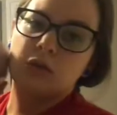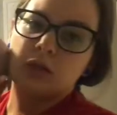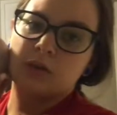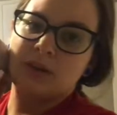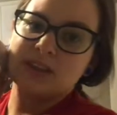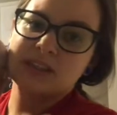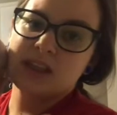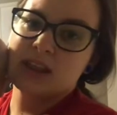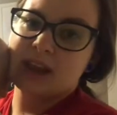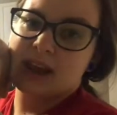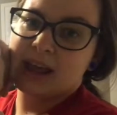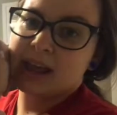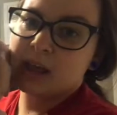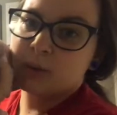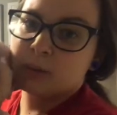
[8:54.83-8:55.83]
the rest of the
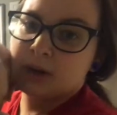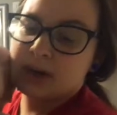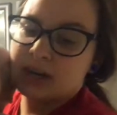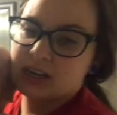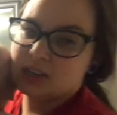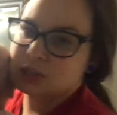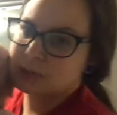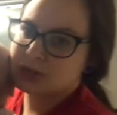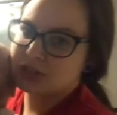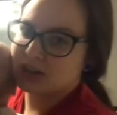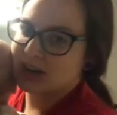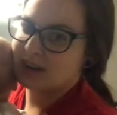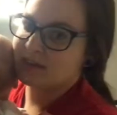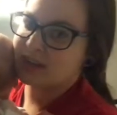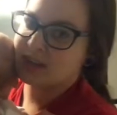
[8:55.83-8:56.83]
night, we're going to just be
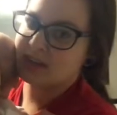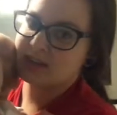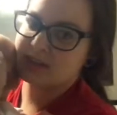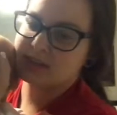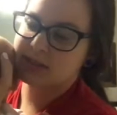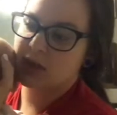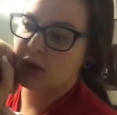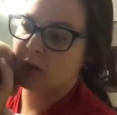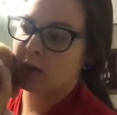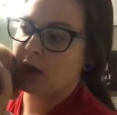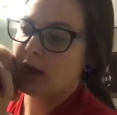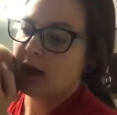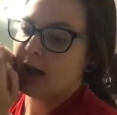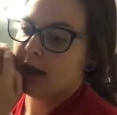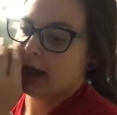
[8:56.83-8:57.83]
driving. So,
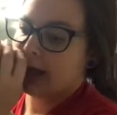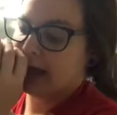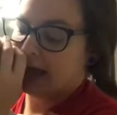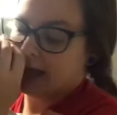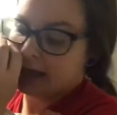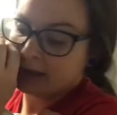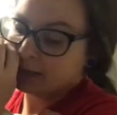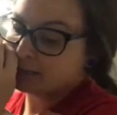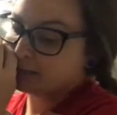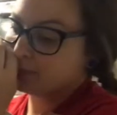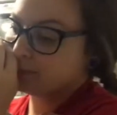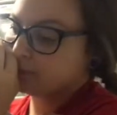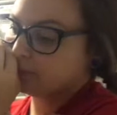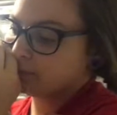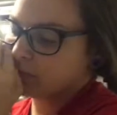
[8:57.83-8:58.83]
um,
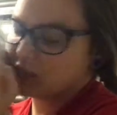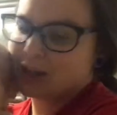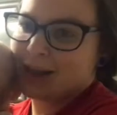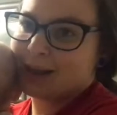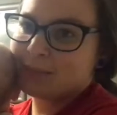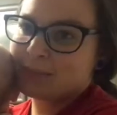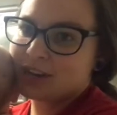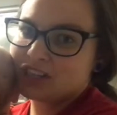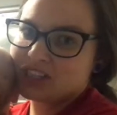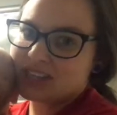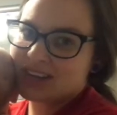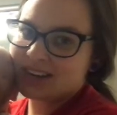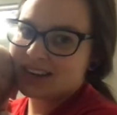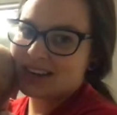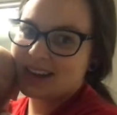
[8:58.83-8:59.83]
so yeah, I'm going to just
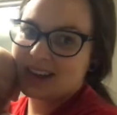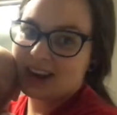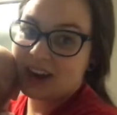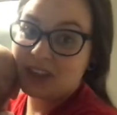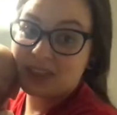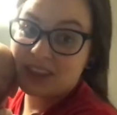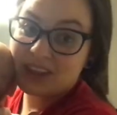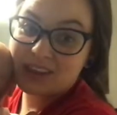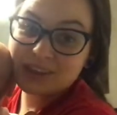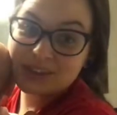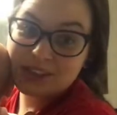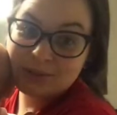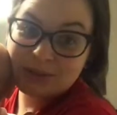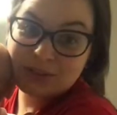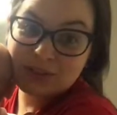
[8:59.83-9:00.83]
end it here. Thank you
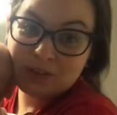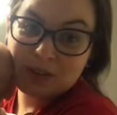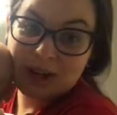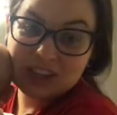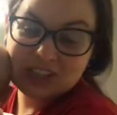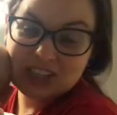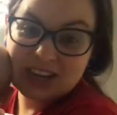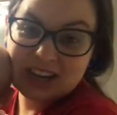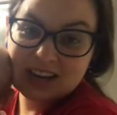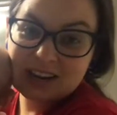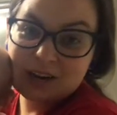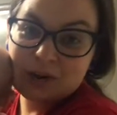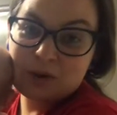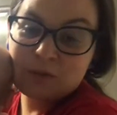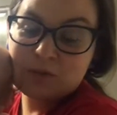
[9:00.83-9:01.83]
so much for watching.
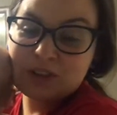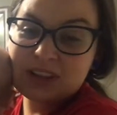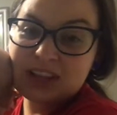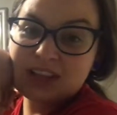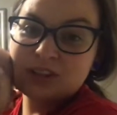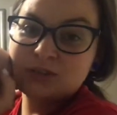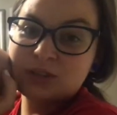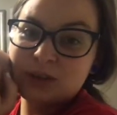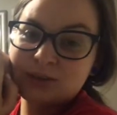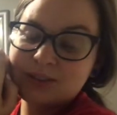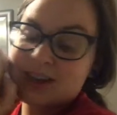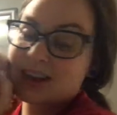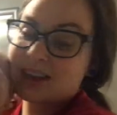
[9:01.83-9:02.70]
Hopefully you don't